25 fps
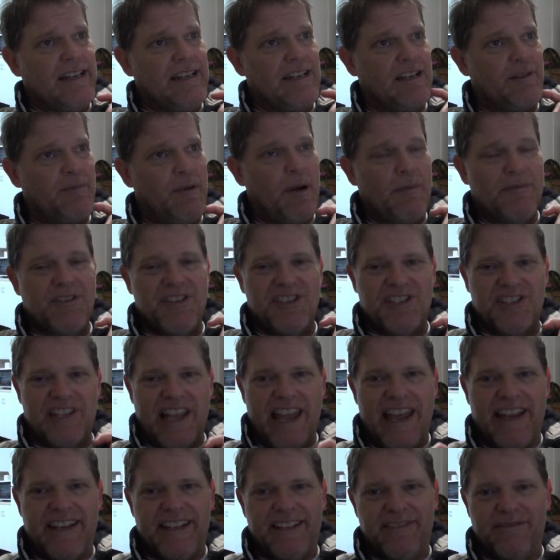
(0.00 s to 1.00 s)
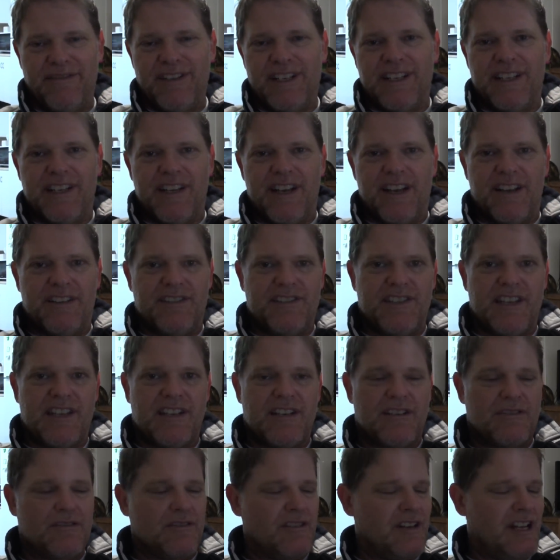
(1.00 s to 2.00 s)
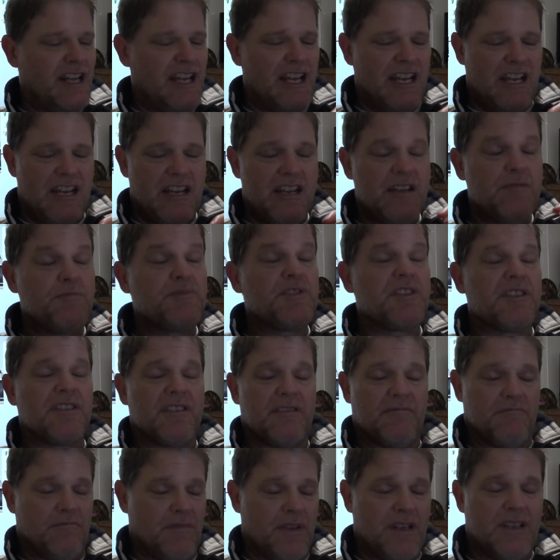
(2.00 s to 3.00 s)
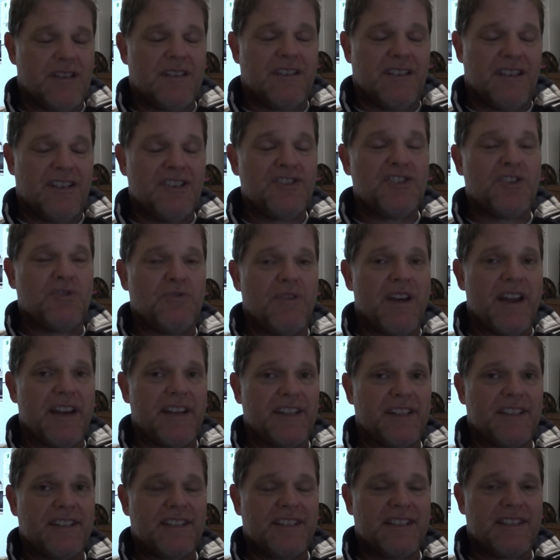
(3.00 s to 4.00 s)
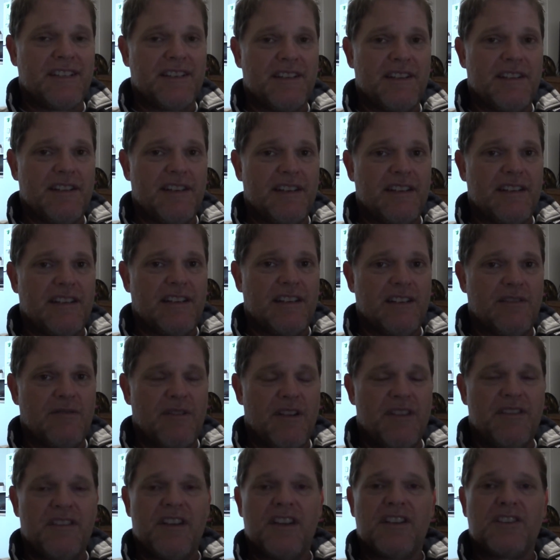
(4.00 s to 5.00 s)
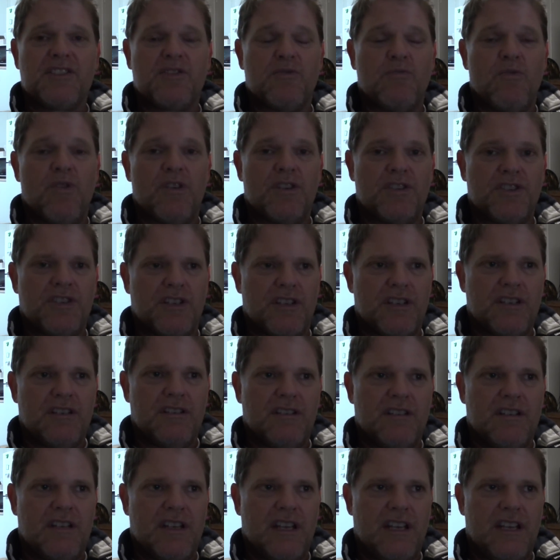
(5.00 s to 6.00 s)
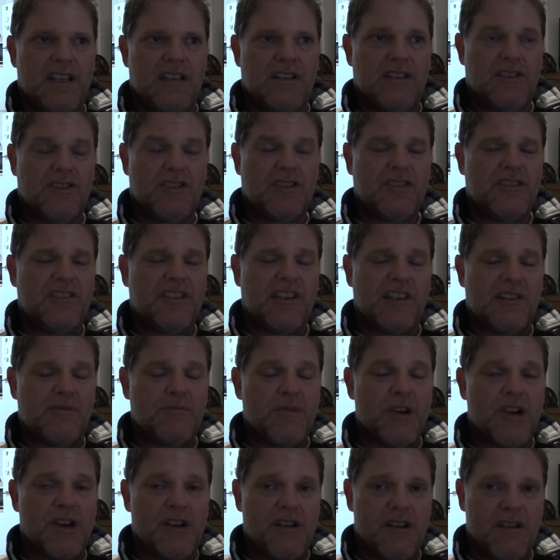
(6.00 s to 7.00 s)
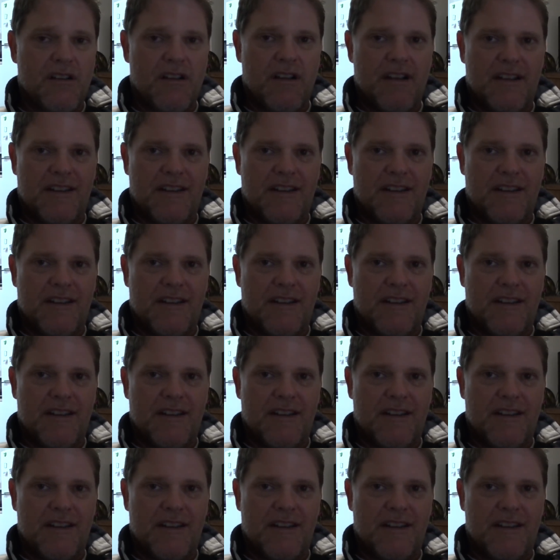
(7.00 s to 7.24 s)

I'll probably just edit videos and I've got heaps of them to edit. Anyway, thanks for watching and I should see you tomorrow.